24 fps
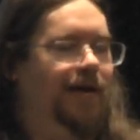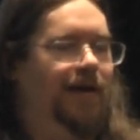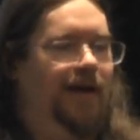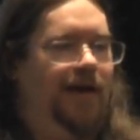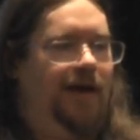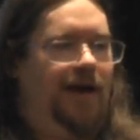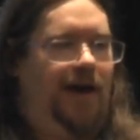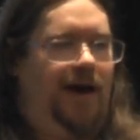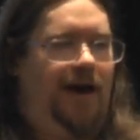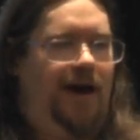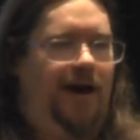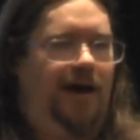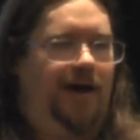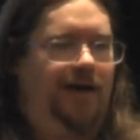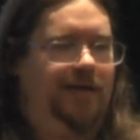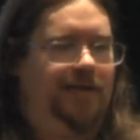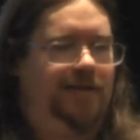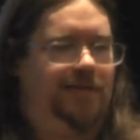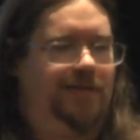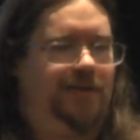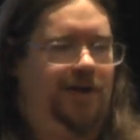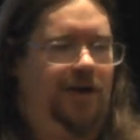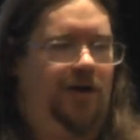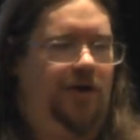
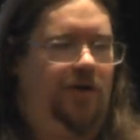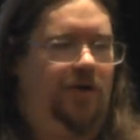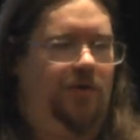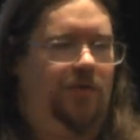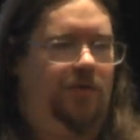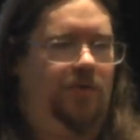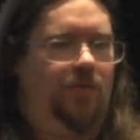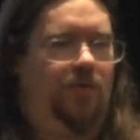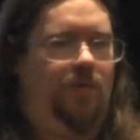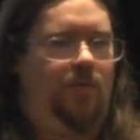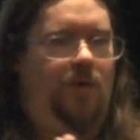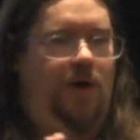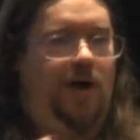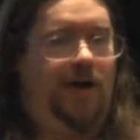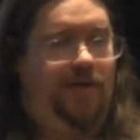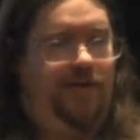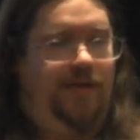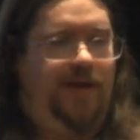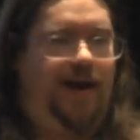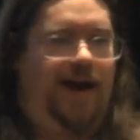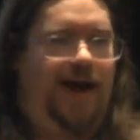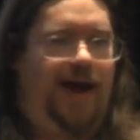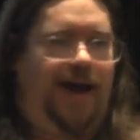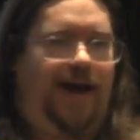So one
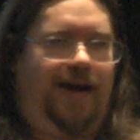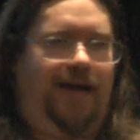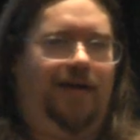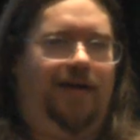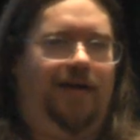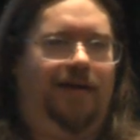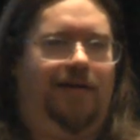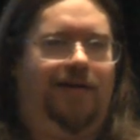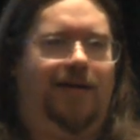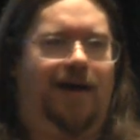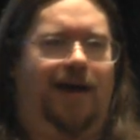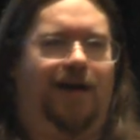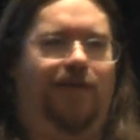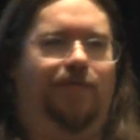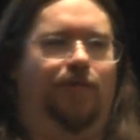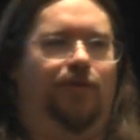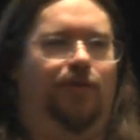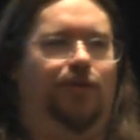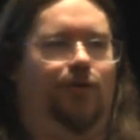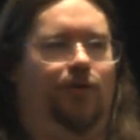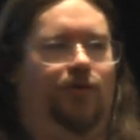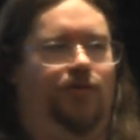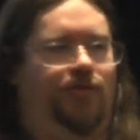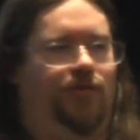that I kind of
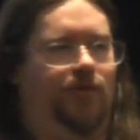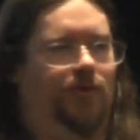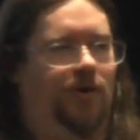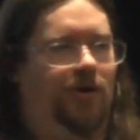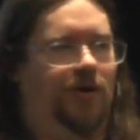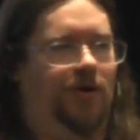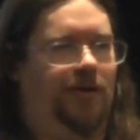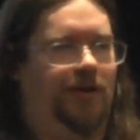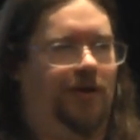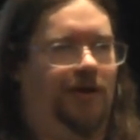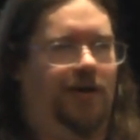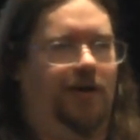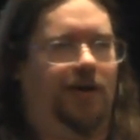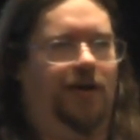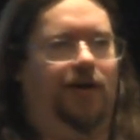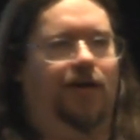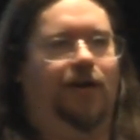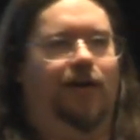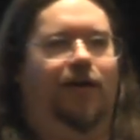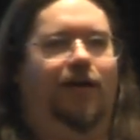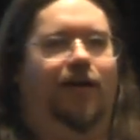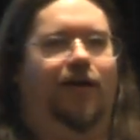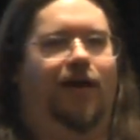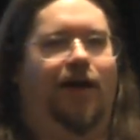alluded to
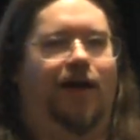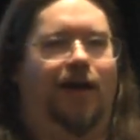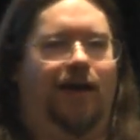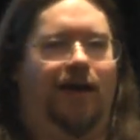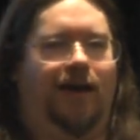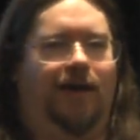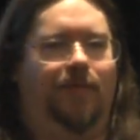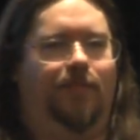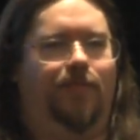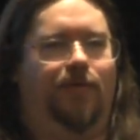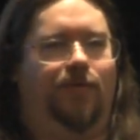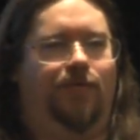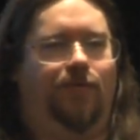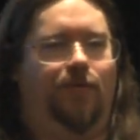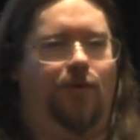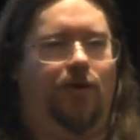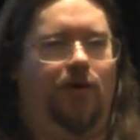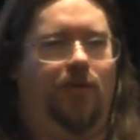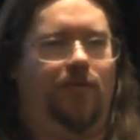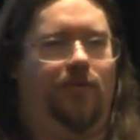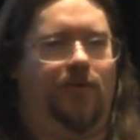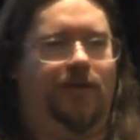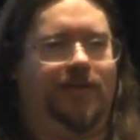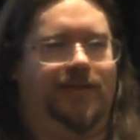earlier and
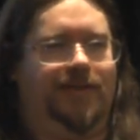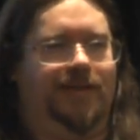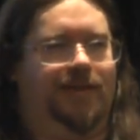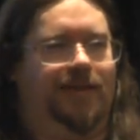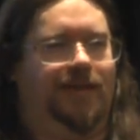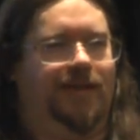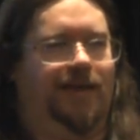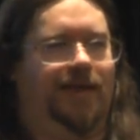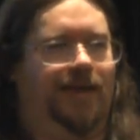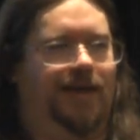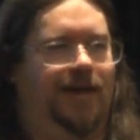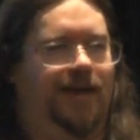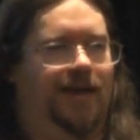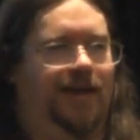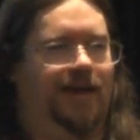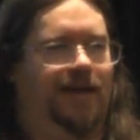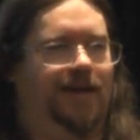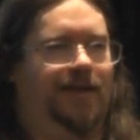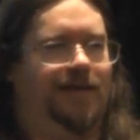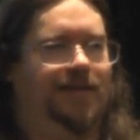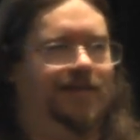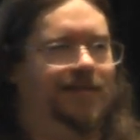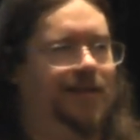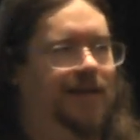performed recently
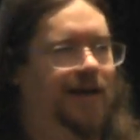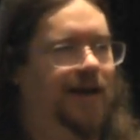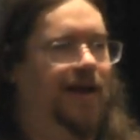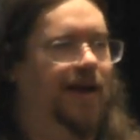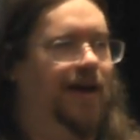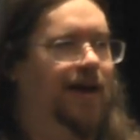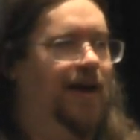is